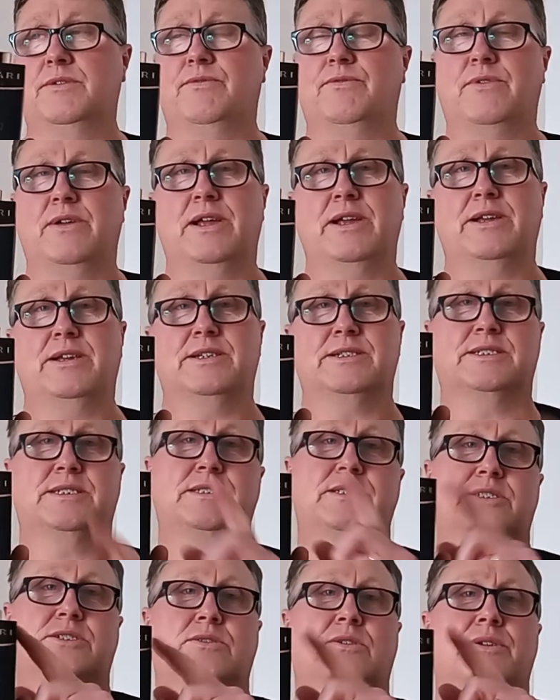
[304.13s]
fragrances in
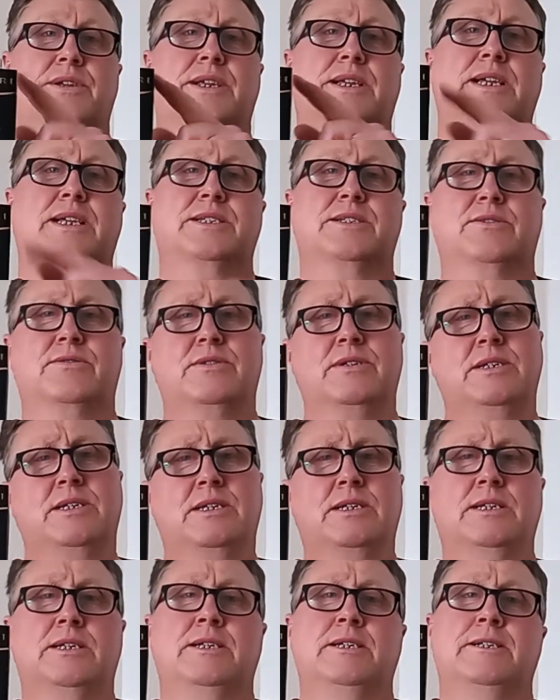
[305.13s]
this kind of category.
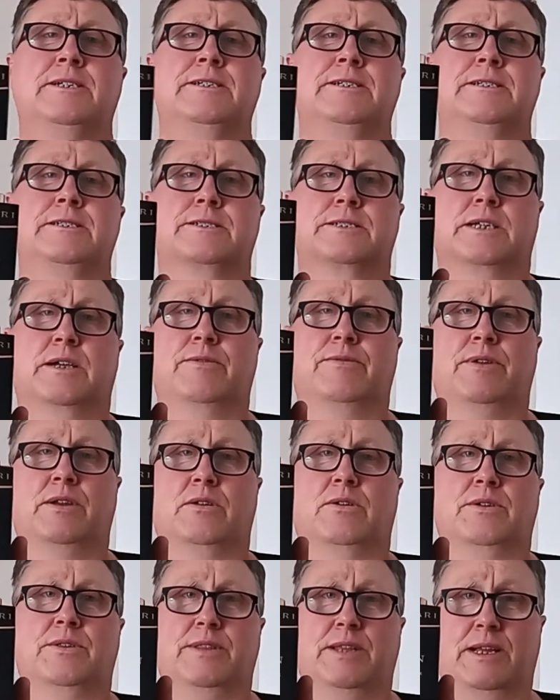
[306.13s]
So if you
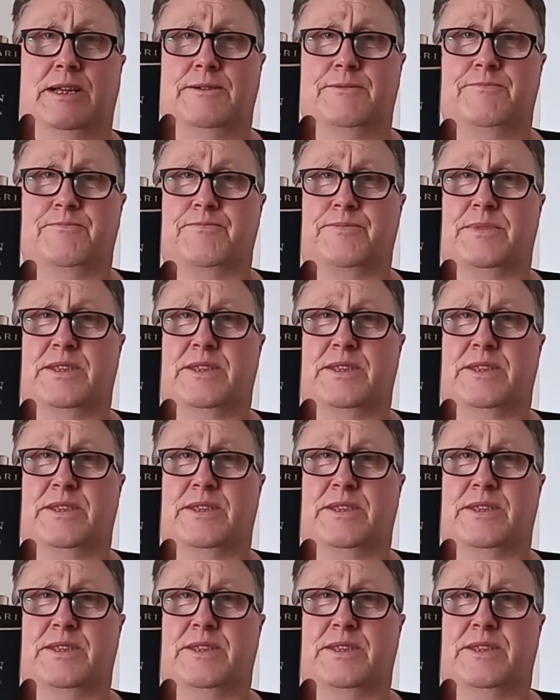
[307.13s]
like that,